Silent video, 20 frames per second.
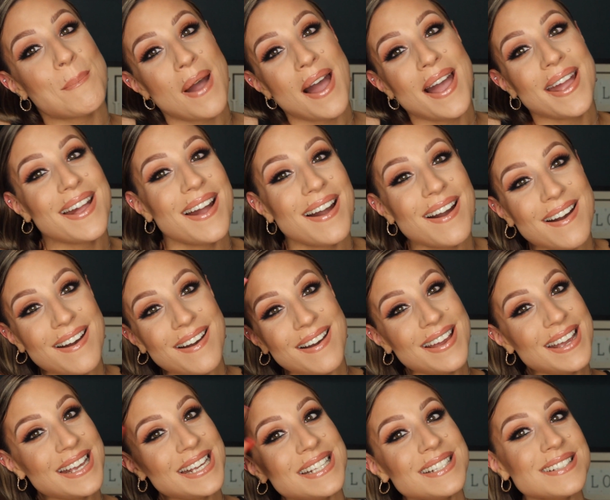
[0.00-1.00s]

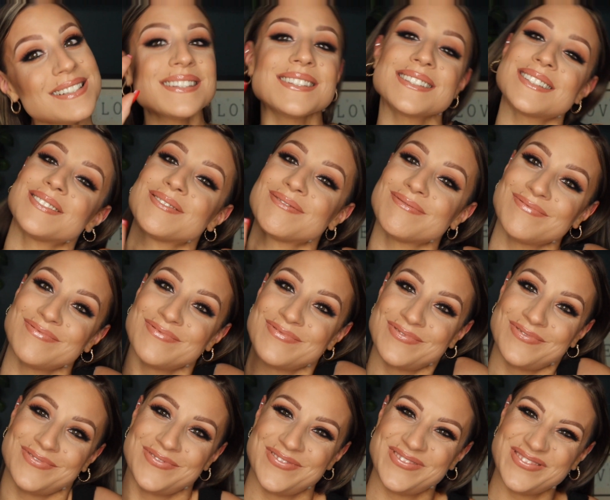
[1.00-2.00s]
Bye guys!
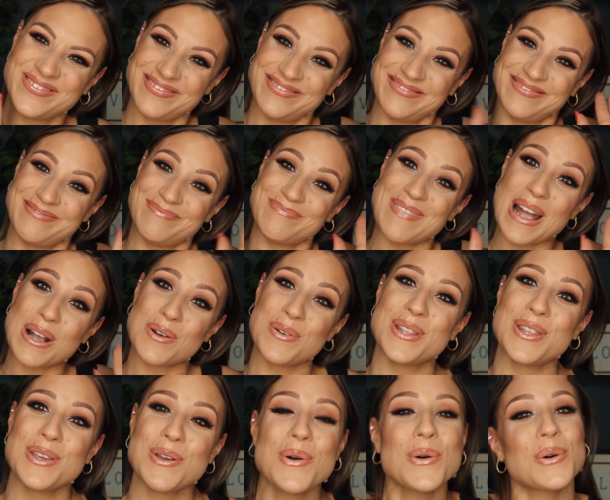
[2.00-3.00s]
Back
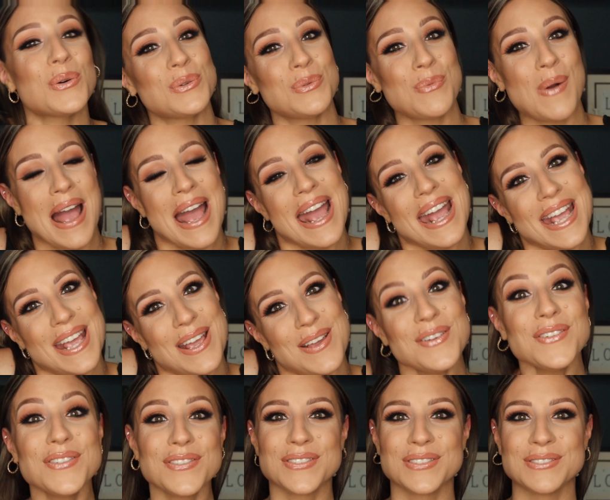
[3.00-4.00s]
with the awkward
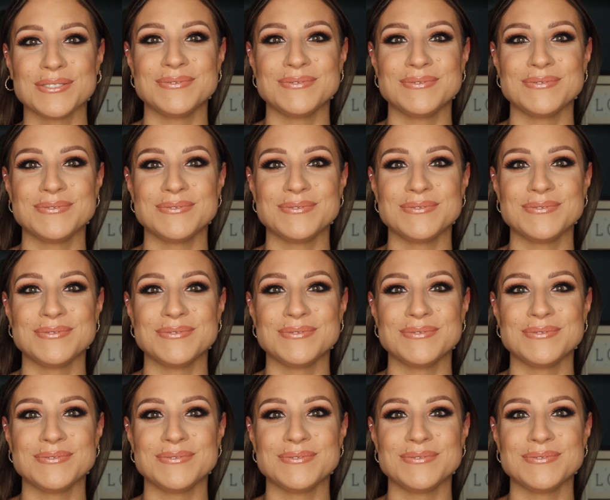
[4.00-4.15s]
wave.